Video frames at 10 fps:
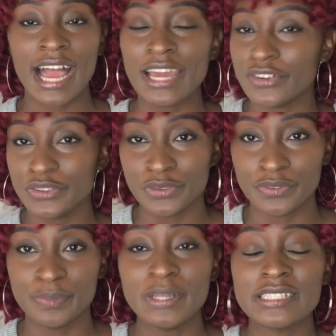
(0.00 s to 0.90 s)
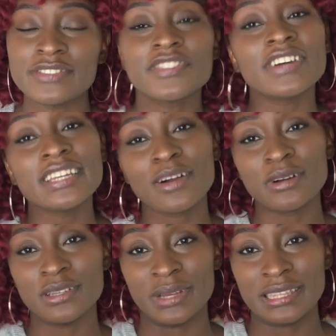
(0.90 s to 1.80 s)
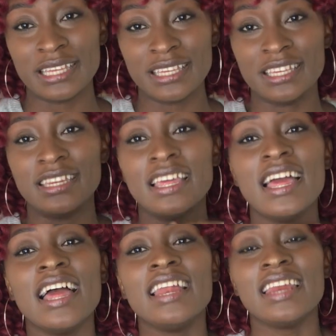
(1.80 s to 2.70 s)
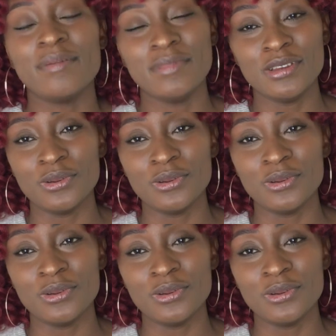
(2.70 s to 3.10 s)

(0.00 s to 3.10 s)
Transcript: I don't know. Please, if you find out what they were thinking, let me